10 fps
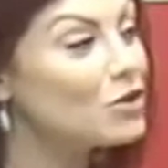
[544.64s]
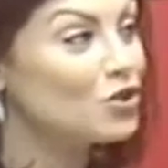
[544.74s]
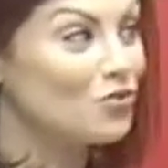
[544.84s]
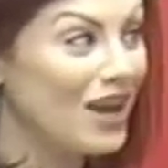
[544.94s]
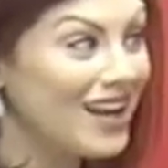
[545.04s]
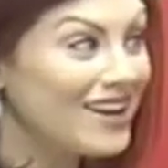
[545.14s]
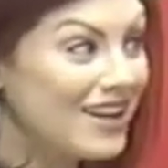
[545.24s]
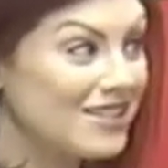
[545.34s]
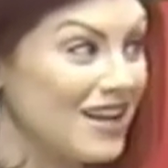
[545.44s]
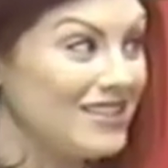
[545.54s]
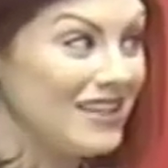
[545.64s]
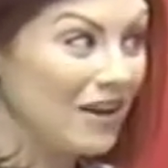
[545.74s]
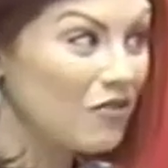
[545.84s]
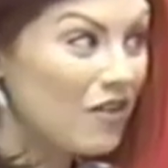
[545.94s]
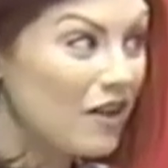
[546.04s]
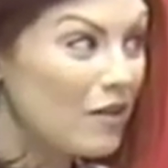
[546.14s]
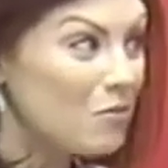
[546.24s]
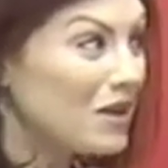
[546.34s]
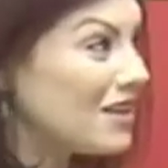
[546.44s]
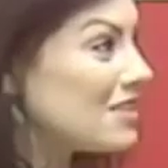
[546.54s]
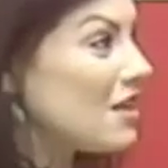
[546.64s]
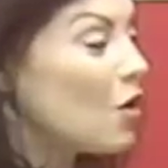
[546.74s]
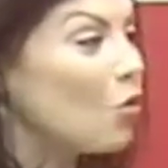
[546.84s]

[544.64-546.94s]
to recognize and identify them because